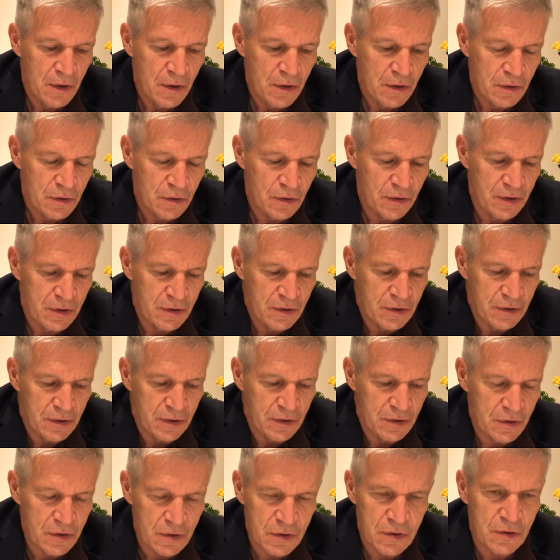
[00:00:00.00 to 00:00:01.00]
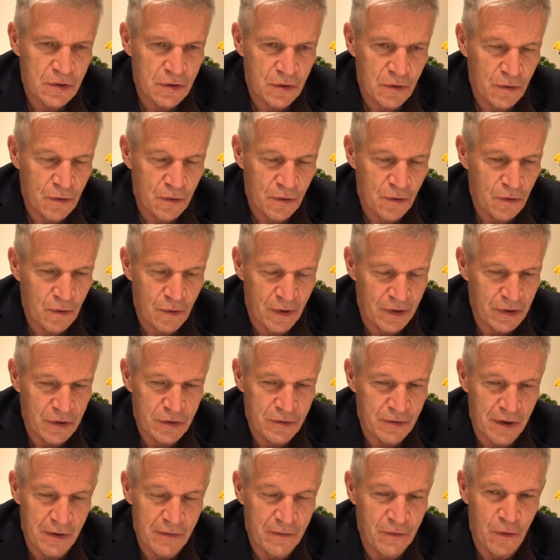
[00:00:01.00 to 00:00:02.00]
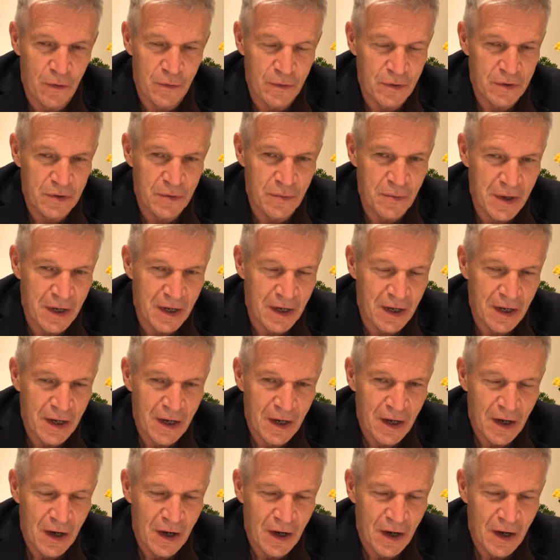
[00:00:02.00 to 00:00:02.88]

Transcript: So this, this is quite straightforward to me.